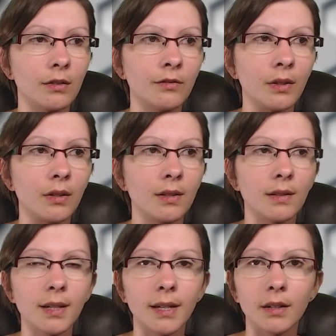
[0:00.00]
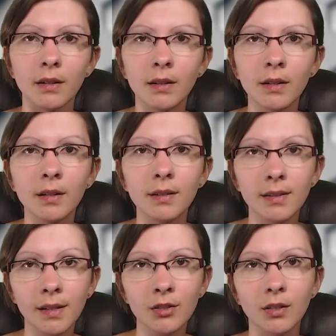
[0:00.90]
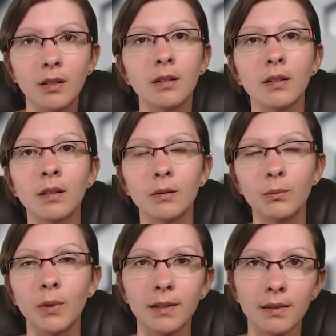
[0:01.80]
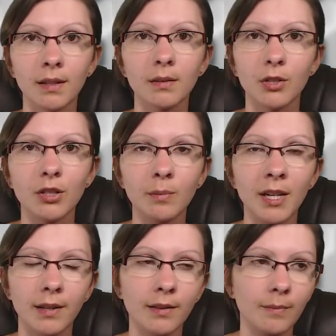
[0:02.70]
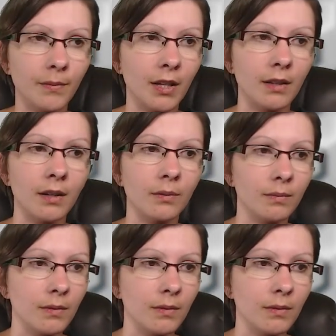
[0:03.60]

fill this entire section and not waste as much space. And that,